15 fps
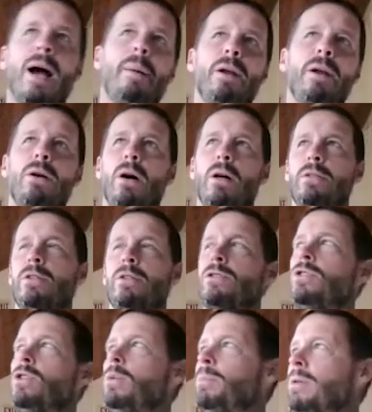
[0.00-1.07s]

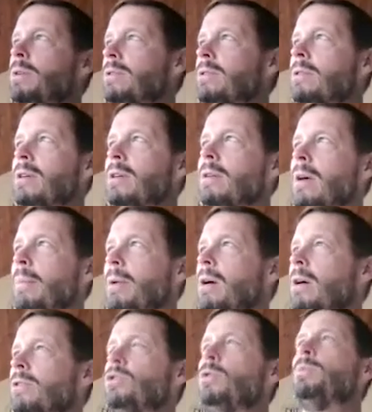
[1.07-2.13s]

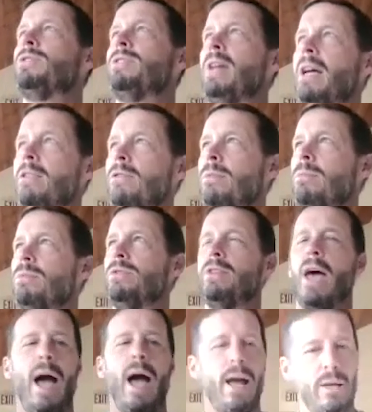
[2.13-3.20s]
stats from
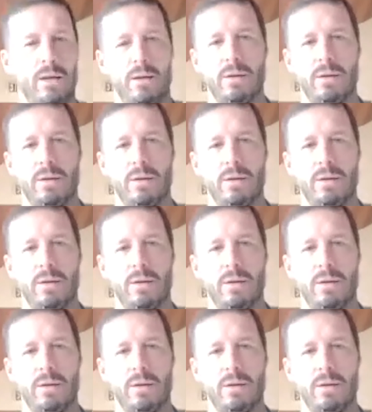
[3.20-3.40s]
Zach